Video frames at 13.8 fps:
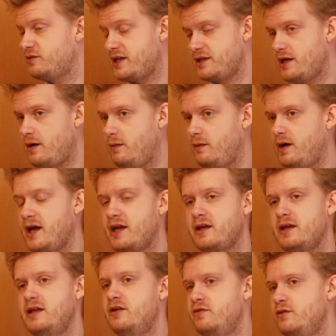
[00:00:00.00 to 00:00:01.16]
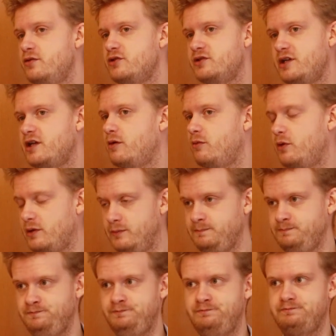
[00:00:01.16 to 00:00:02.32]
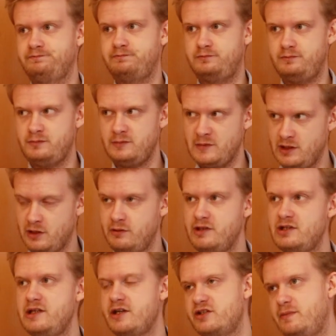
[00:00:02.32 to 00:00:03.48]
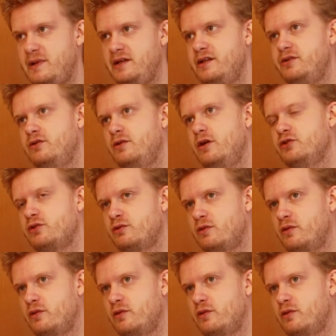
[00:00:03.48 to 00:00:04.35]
Right now, in the future think I will increasingly expand it to also